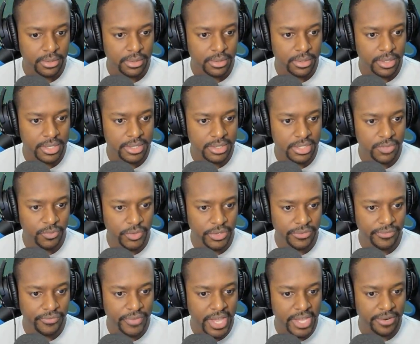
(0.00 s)
Let's see if we
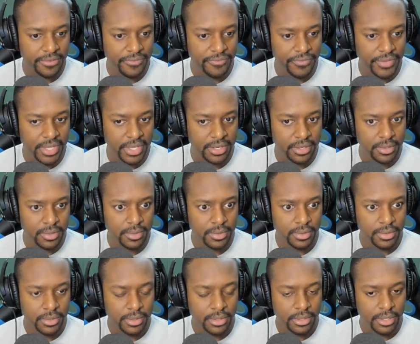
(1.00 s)
can find a fin
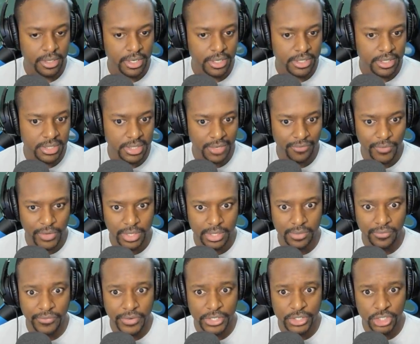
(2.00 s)
and see if we can
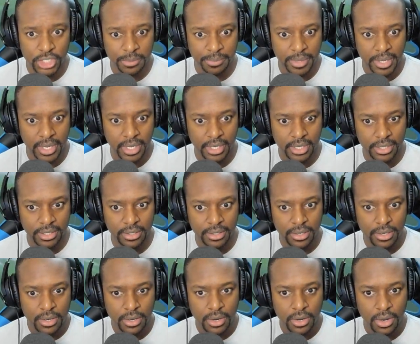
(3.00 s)
fish up a
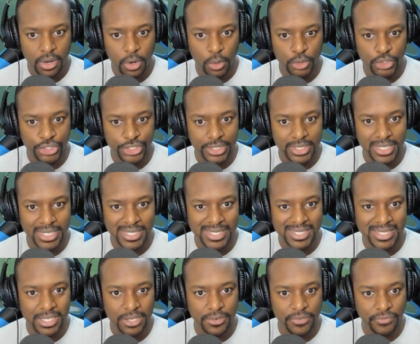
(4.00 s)
ocean
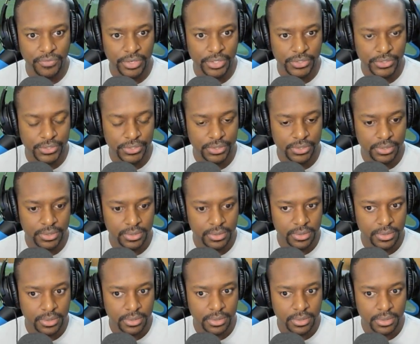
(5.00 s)
sunfish.
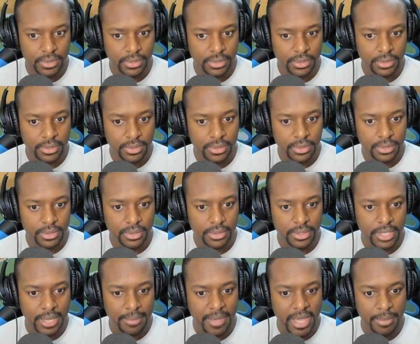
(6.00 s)

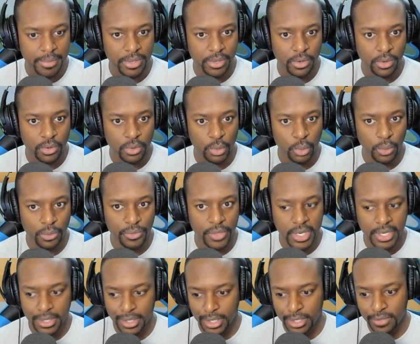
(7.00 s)
That might be a cool
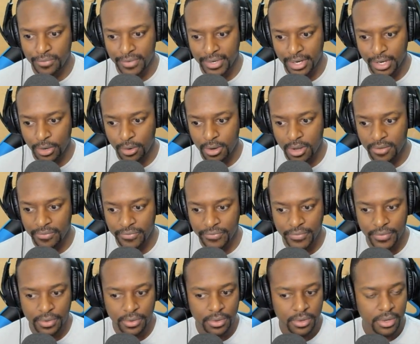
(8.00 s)
thing to end the video
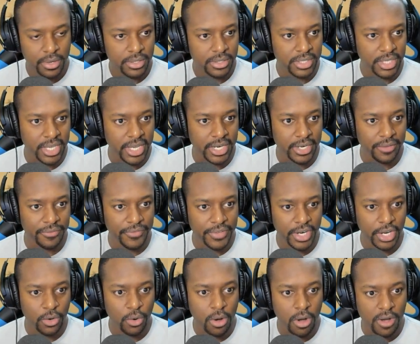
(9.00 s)
off to end the
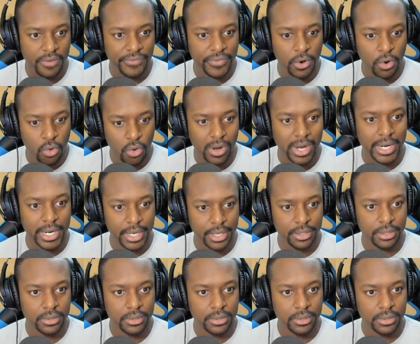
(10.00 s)
video off on.